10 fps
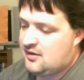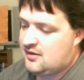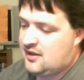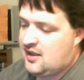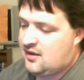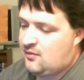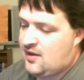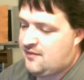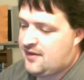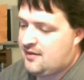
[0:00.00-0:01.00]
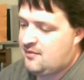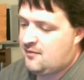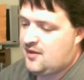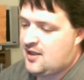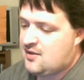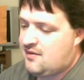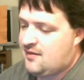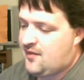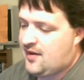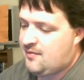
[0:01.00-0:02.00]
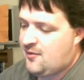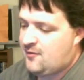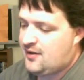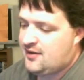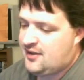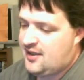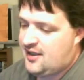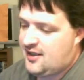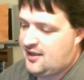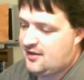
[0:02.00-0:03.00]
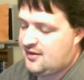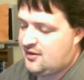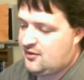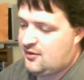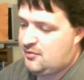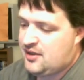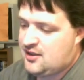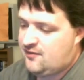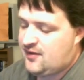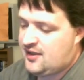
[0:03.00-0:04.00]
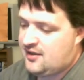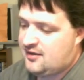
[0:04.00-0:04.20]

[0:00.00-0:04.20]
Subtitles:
the ex-wife came over here today, threw a bitch fit,